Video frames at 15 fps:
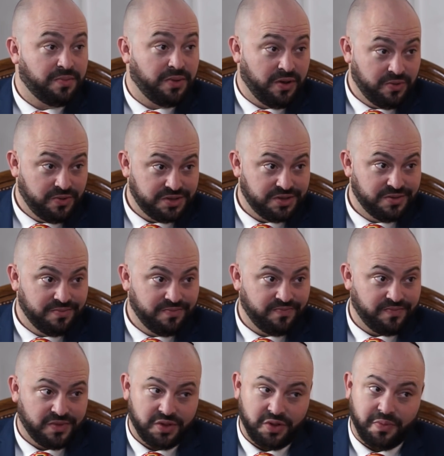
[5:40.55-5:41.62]
Poles,
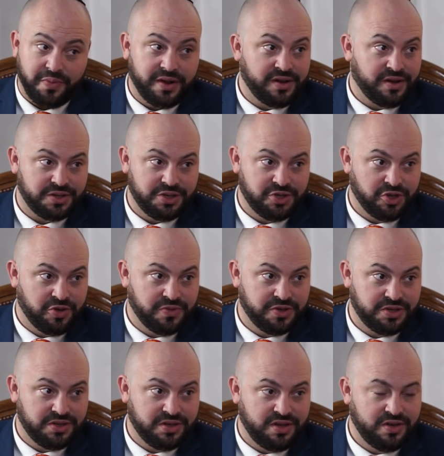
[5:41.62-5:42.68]
not by Nazi Germans.